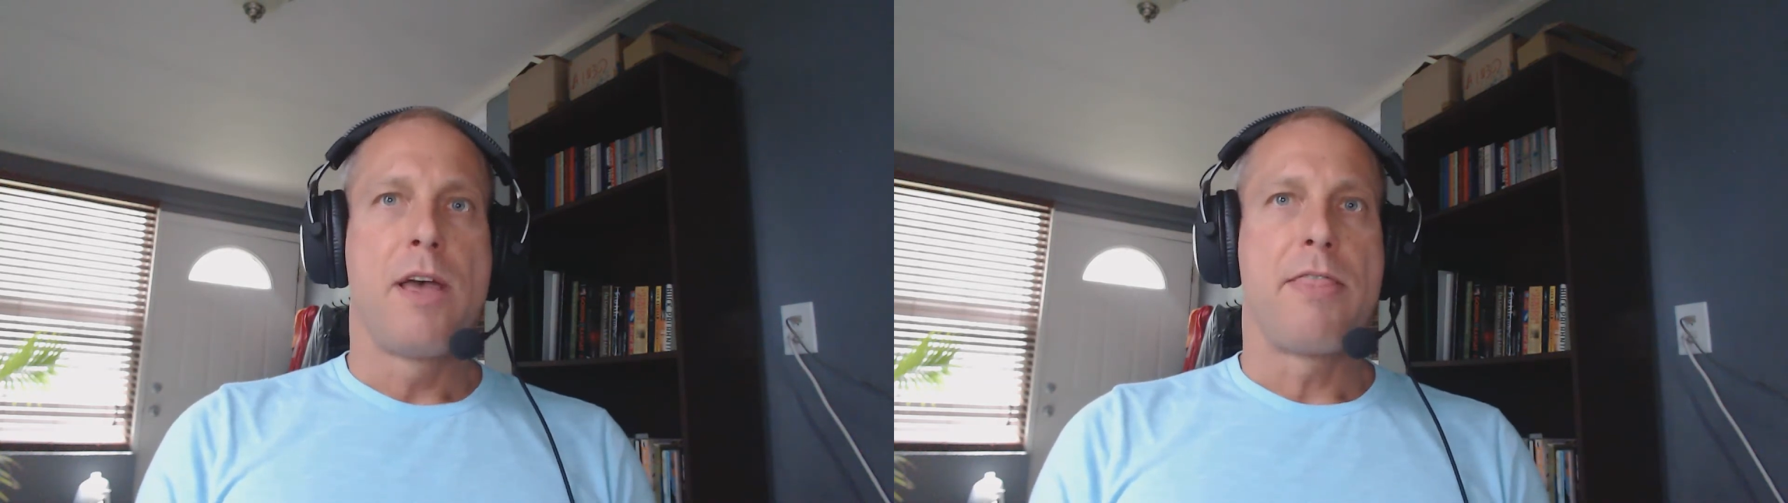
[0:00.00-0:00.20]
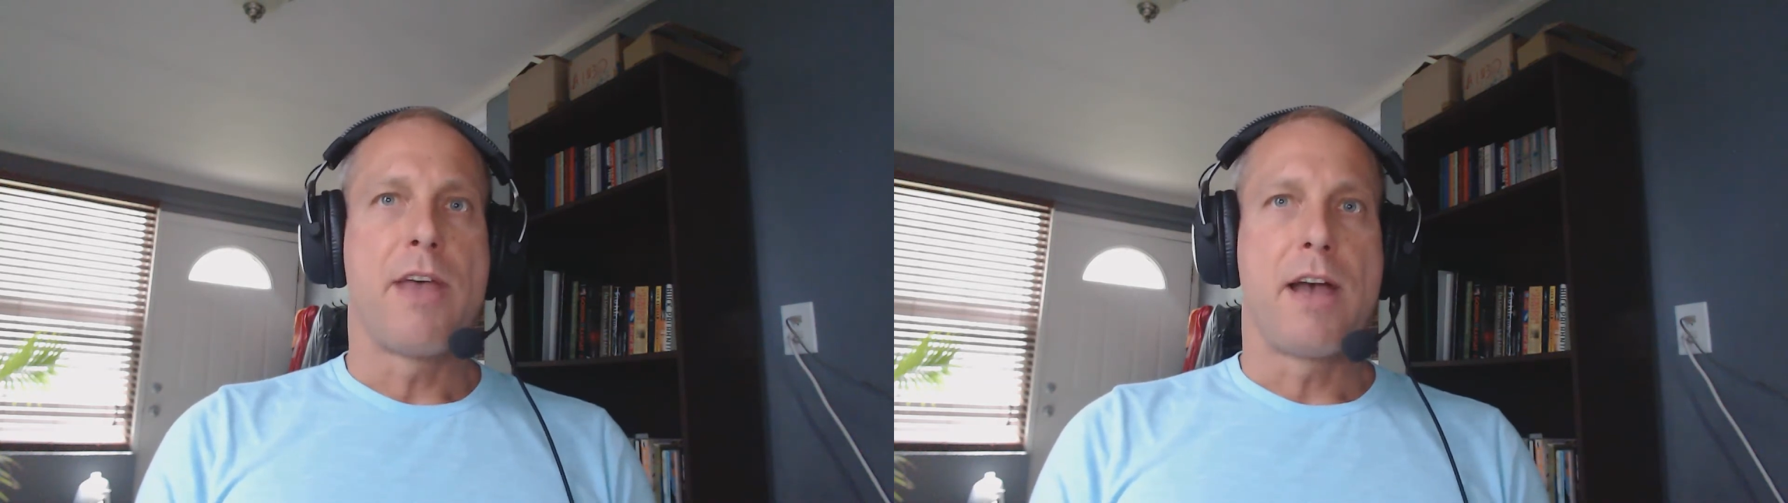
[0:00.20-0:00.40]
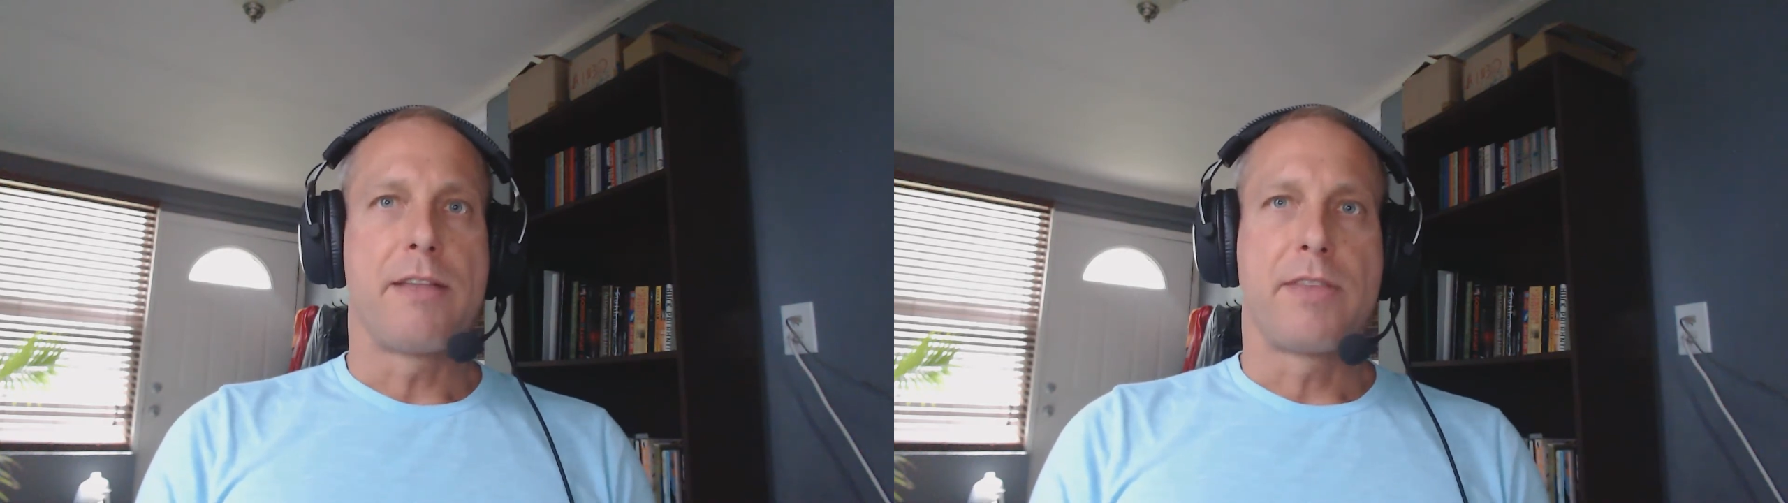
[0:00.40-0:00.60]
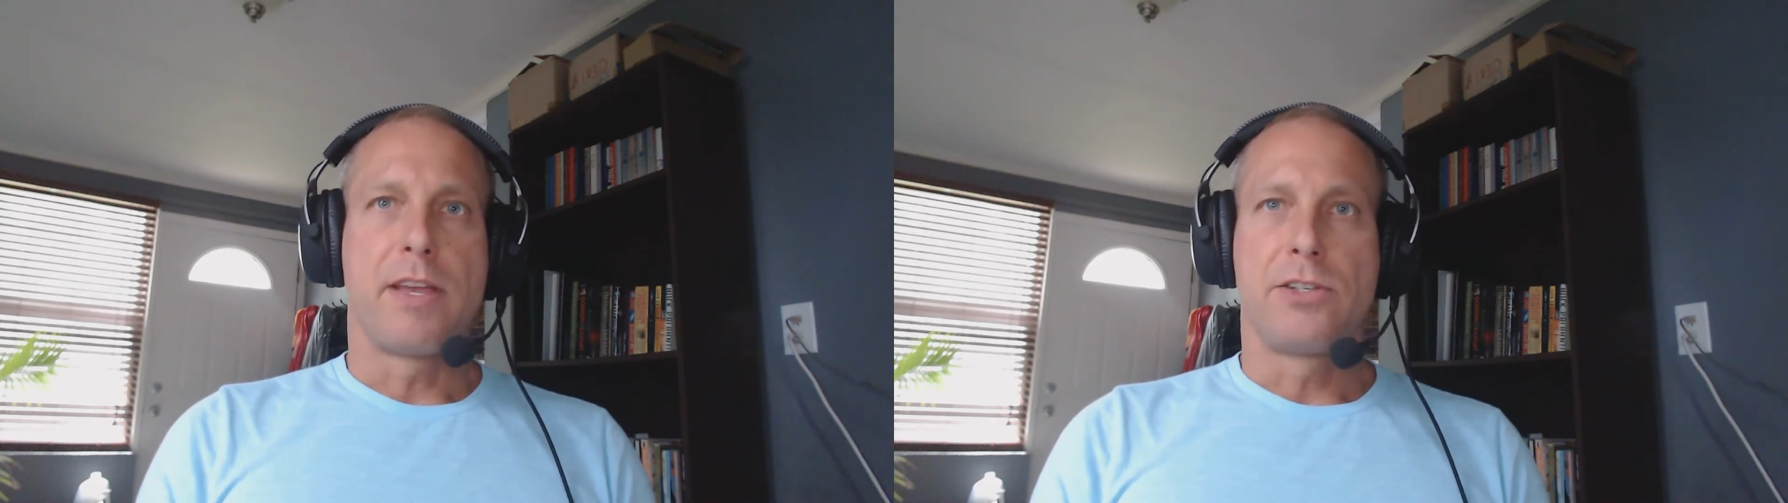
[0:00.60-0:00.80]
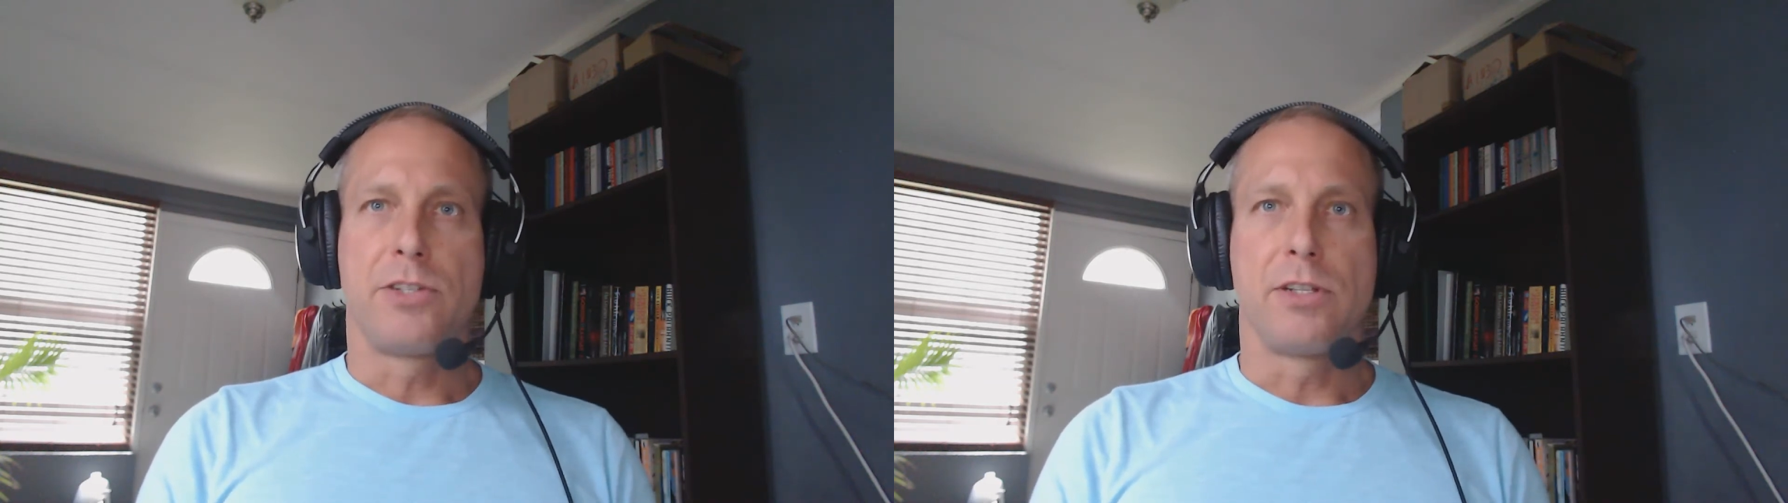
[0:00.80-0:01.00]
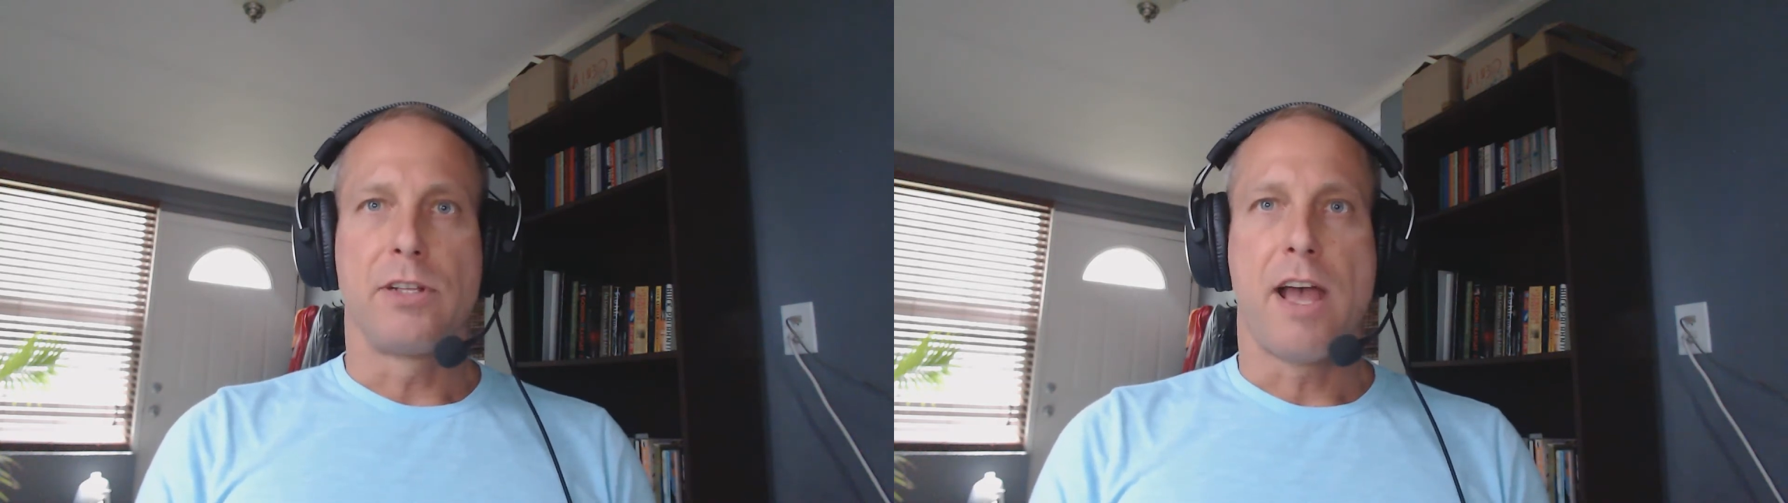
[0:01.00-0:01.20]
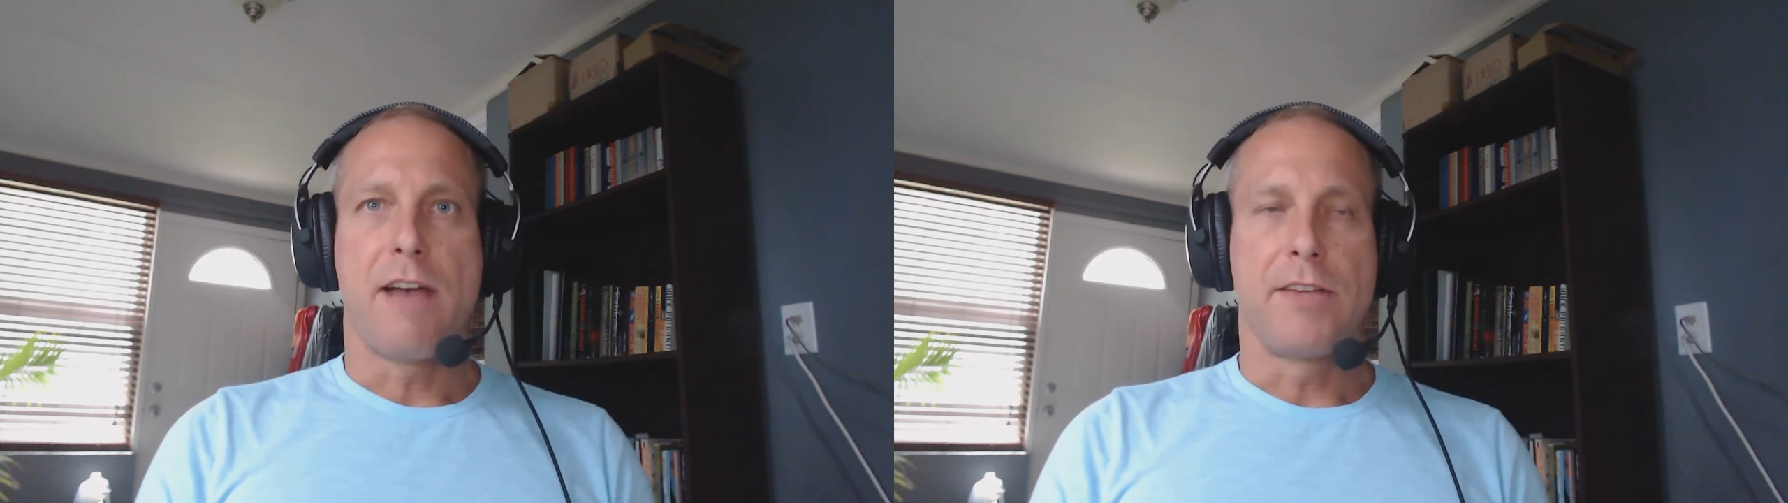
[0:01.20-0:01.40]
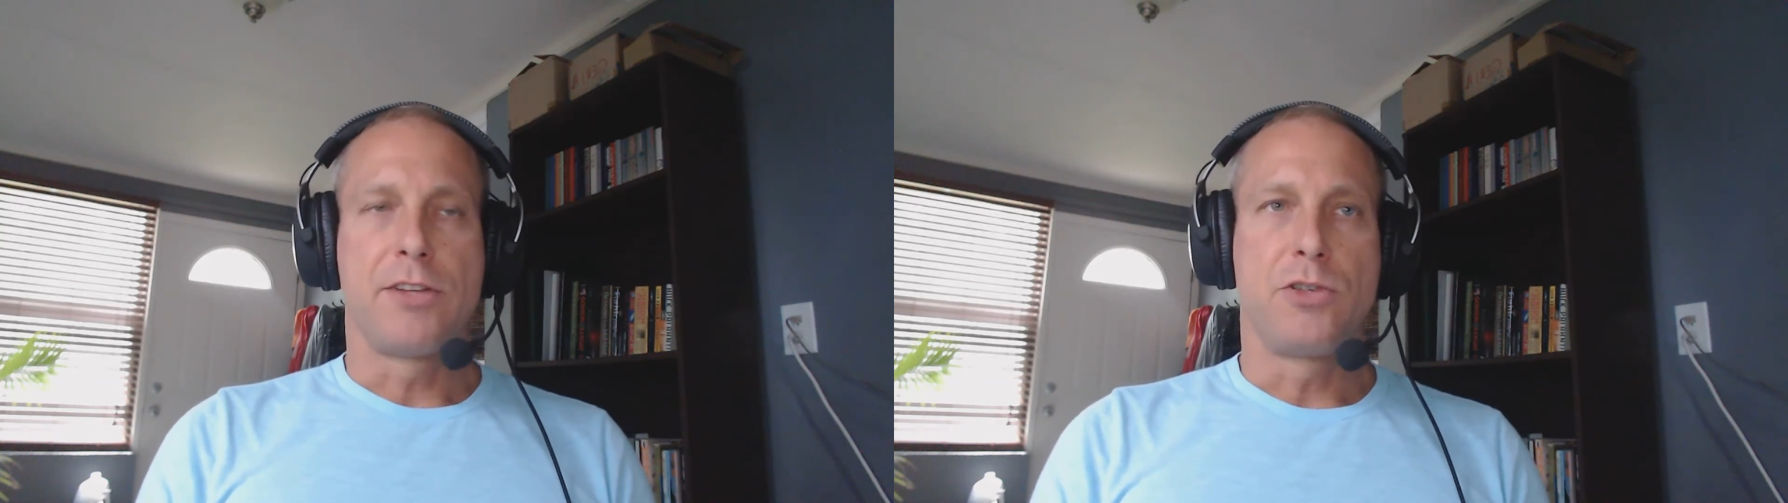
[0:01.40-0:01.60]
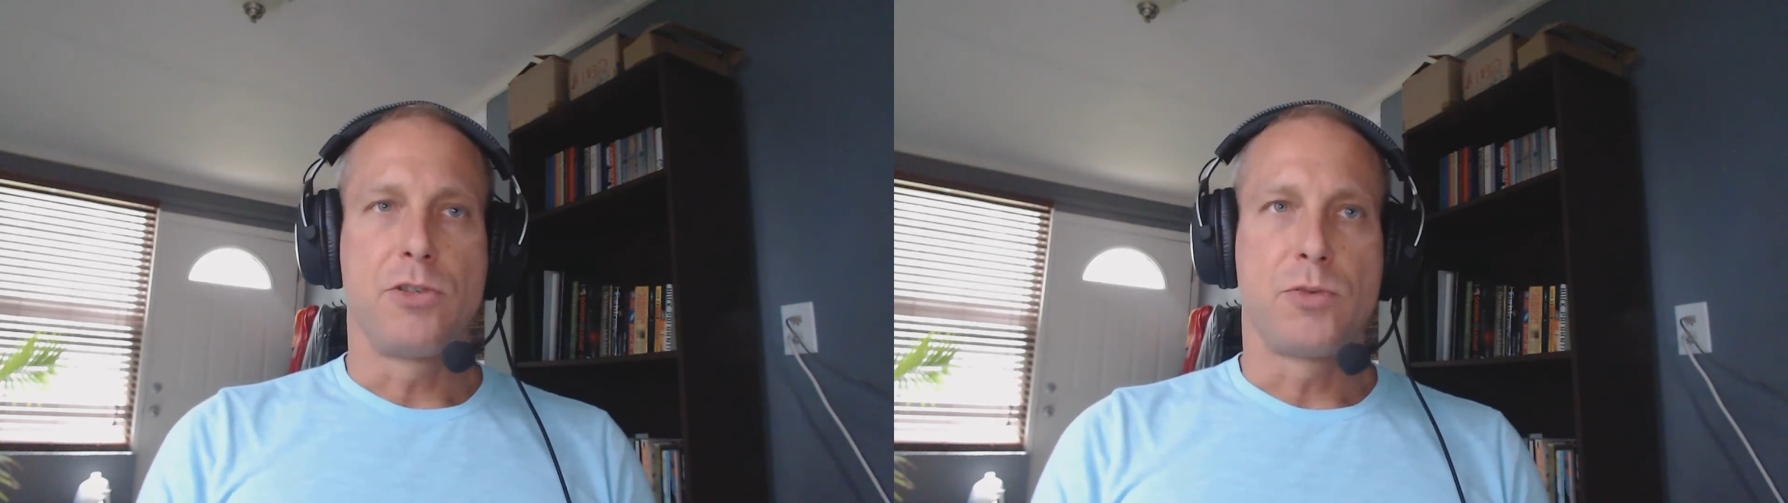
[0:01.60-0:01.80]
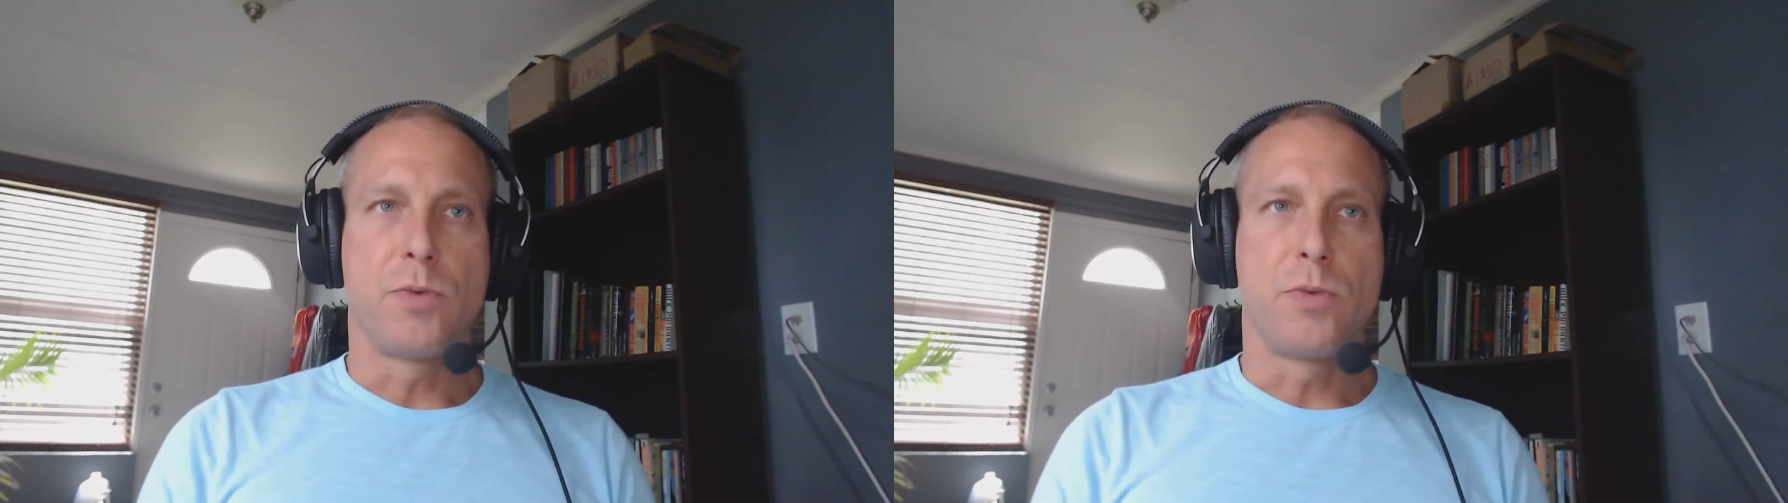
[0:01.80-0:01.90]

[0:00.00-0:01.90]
that they shouldn't have issues